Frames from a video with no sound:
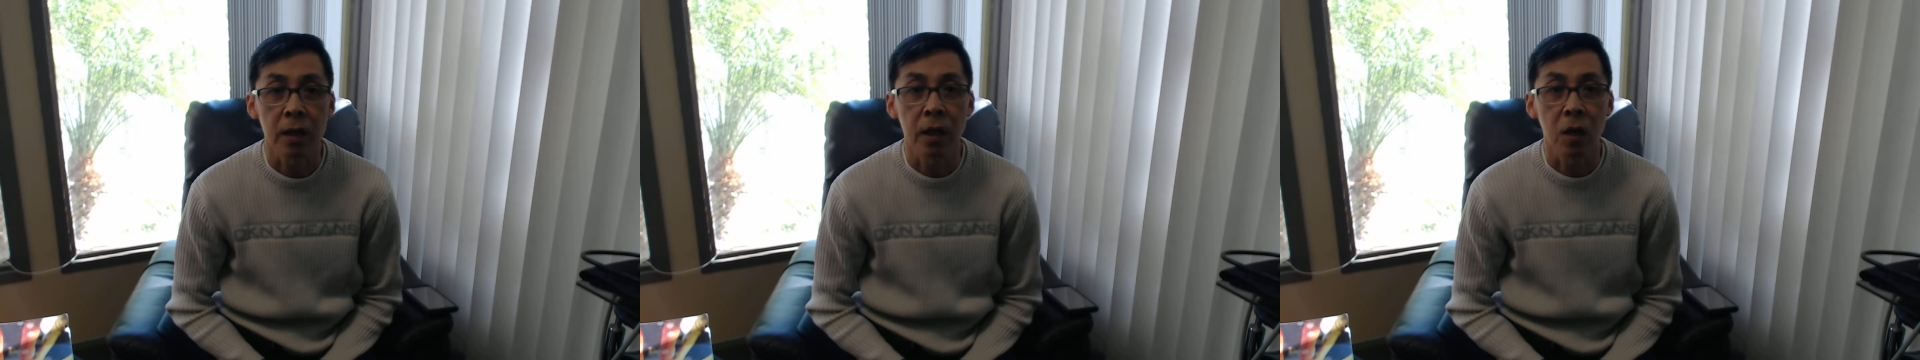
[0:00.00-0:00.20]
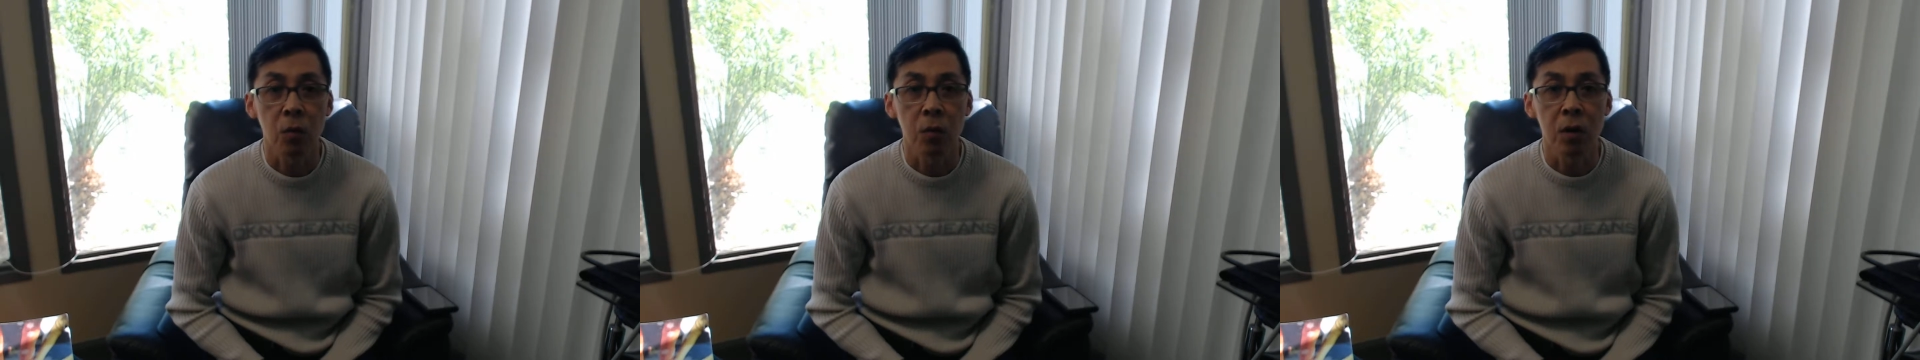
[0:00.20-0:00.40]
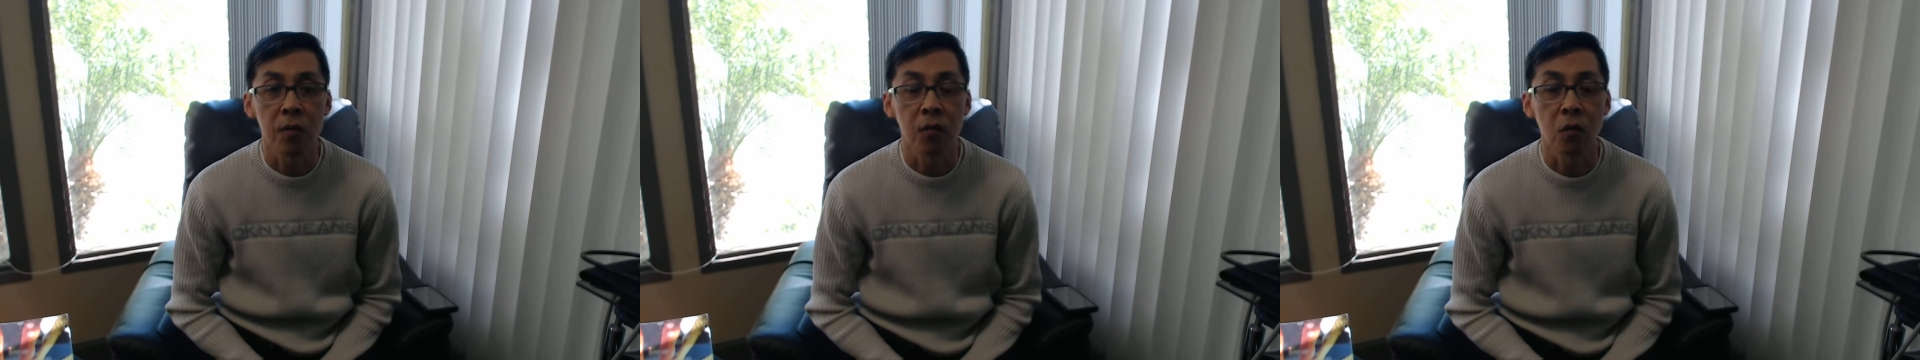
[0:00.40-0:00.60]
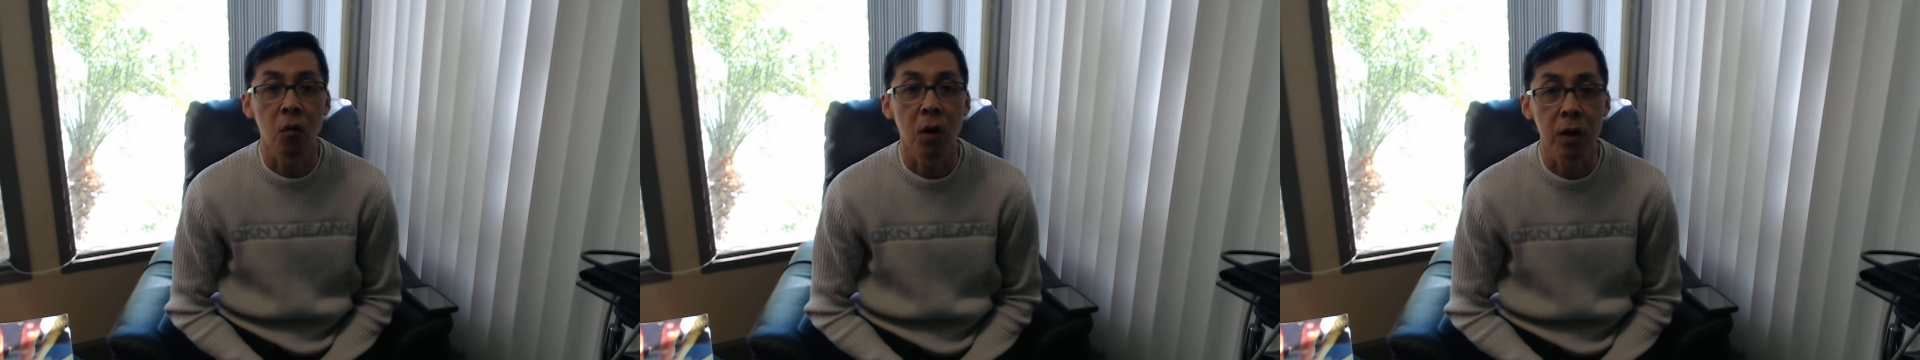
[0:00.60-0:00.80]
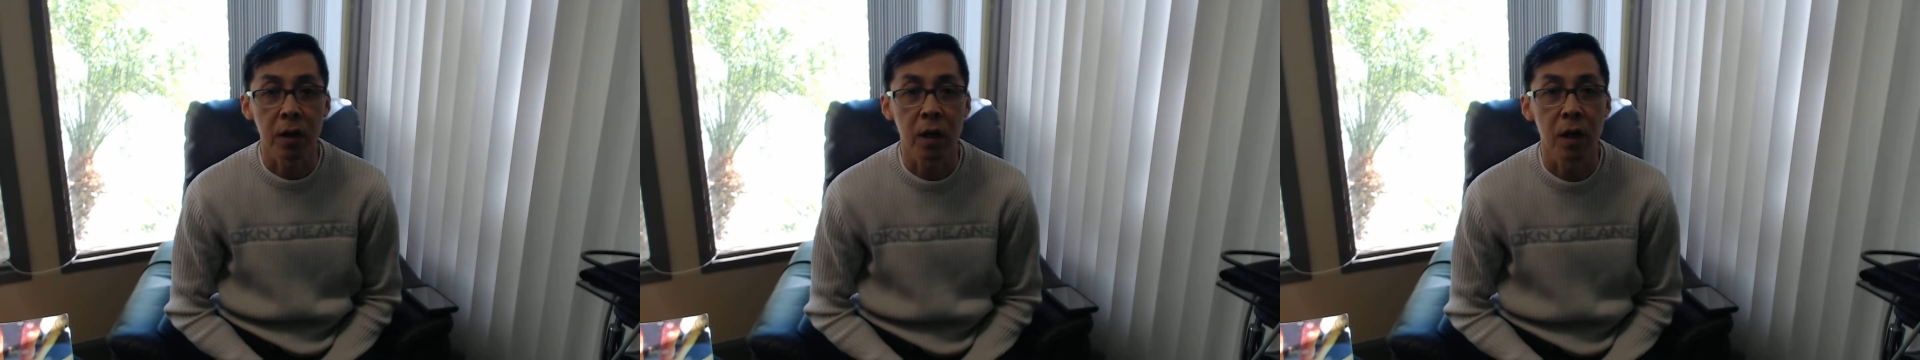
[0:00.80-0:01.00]
getting rid of
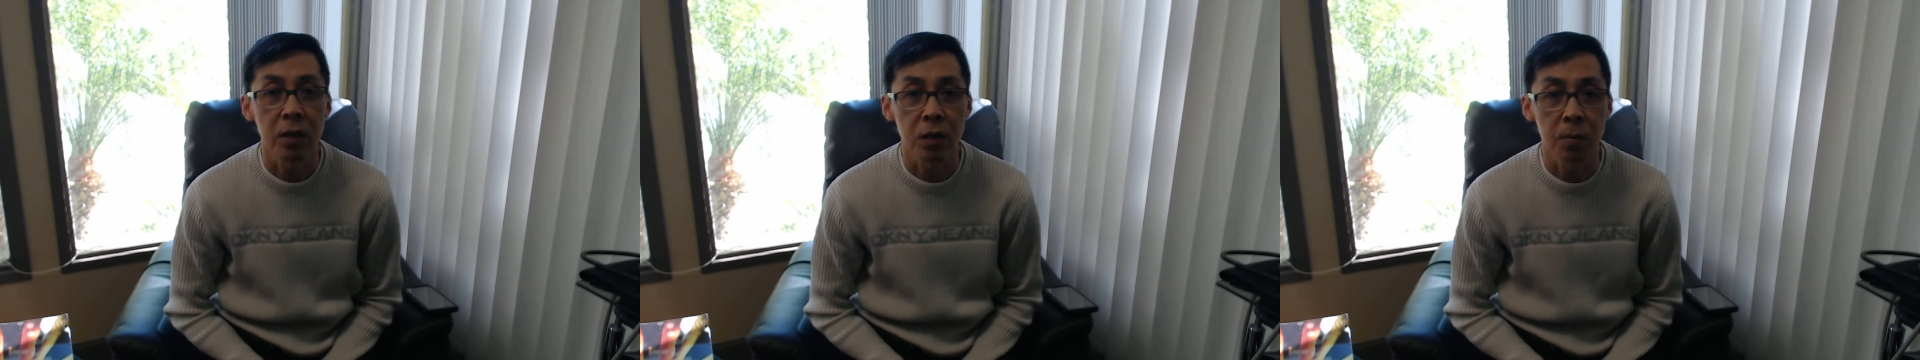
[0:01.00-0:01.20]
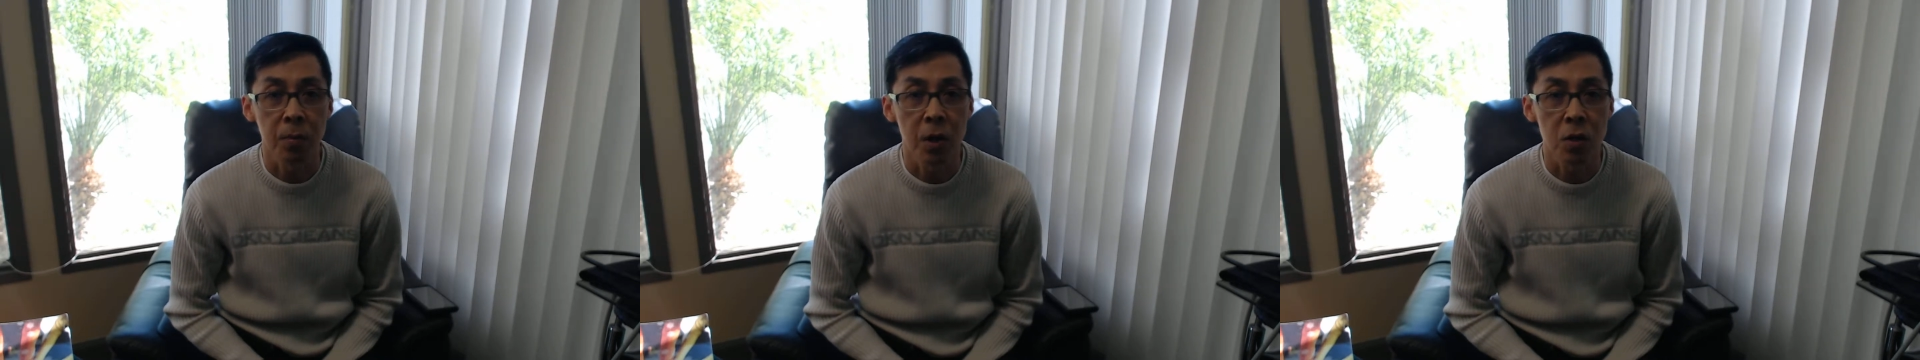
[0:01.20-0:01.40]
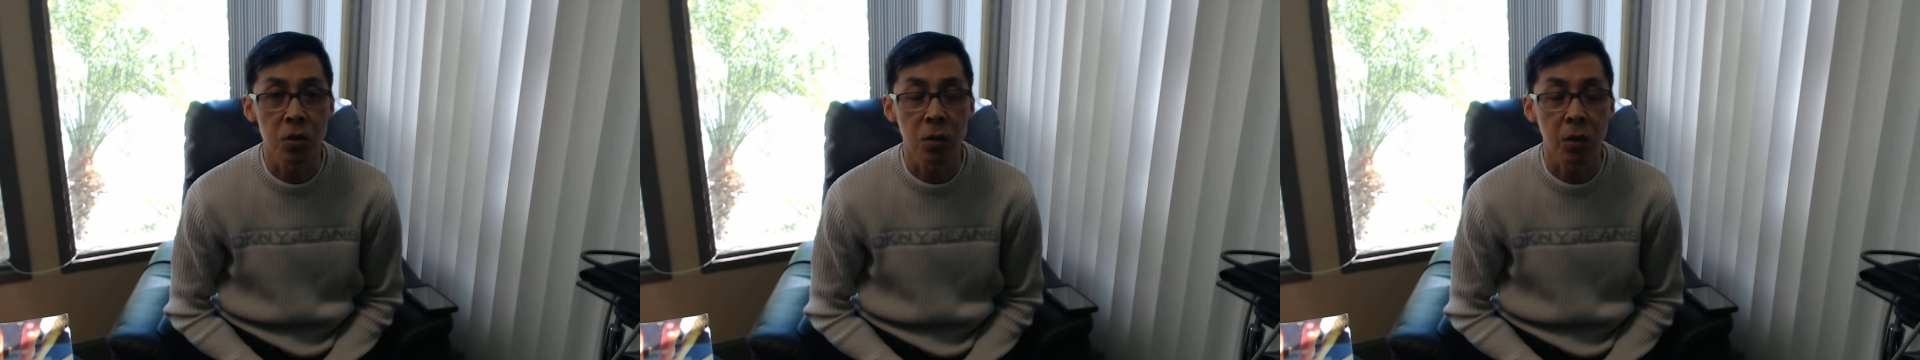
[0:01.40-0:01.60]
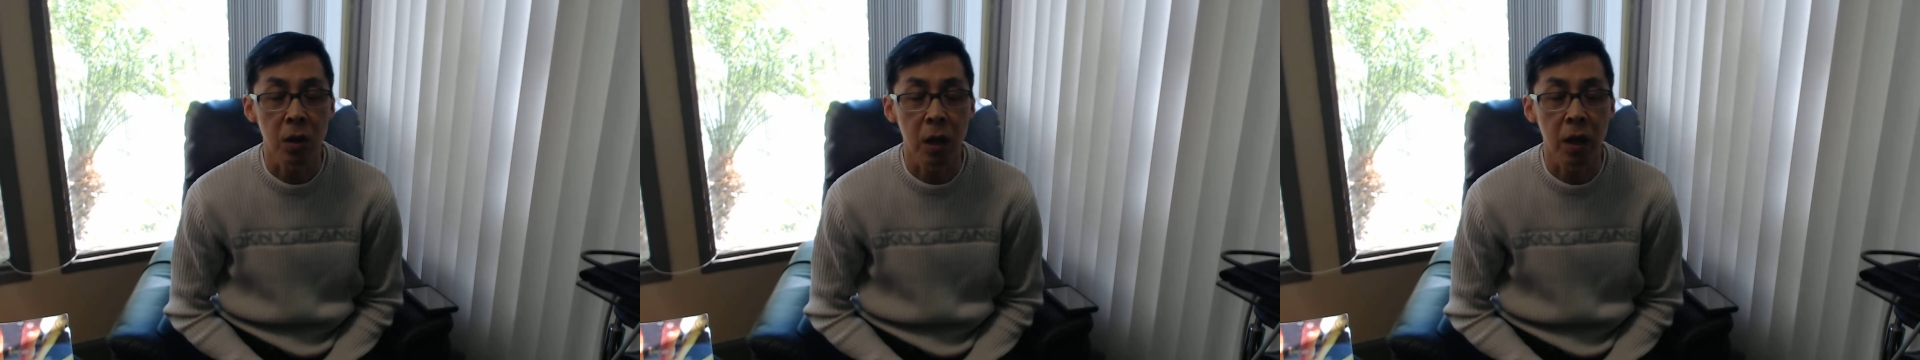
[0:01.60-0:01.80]
chronic constipation.